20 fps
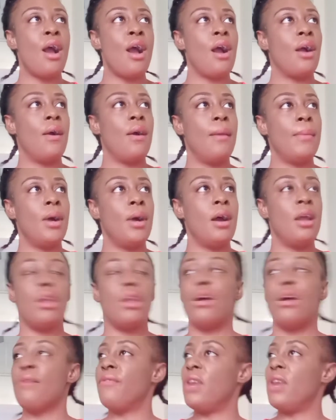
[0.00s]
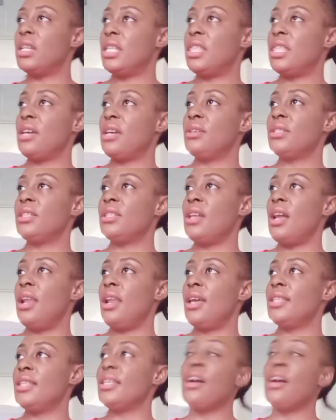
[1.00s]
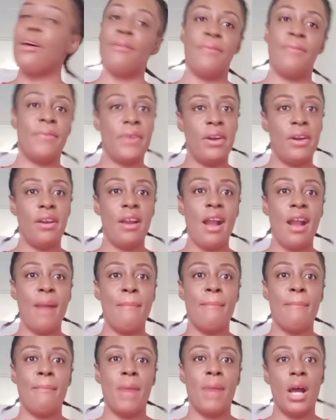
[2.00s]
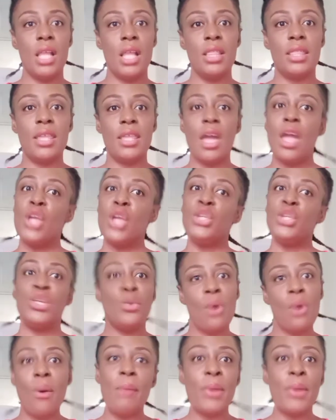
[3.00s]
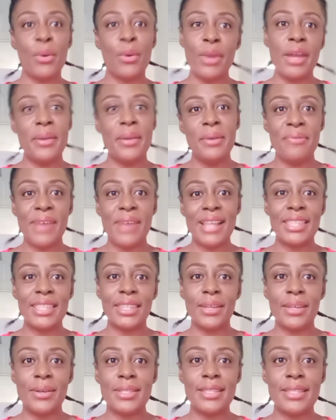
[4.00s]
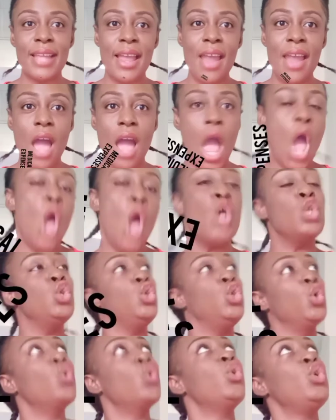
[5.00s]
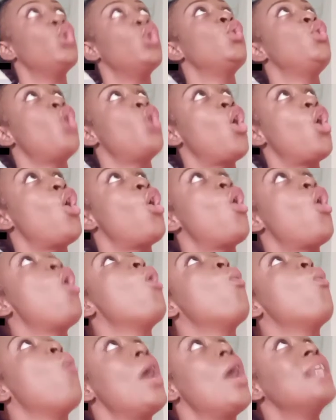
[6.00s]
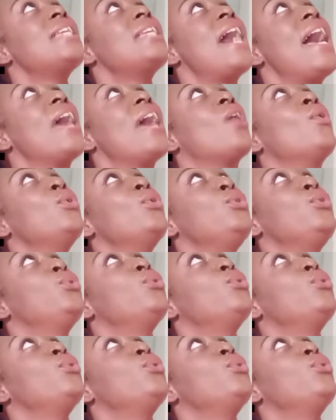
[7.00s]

come on. $40,000 for a month? You know what I could have done with $40,000? Do you know what I could do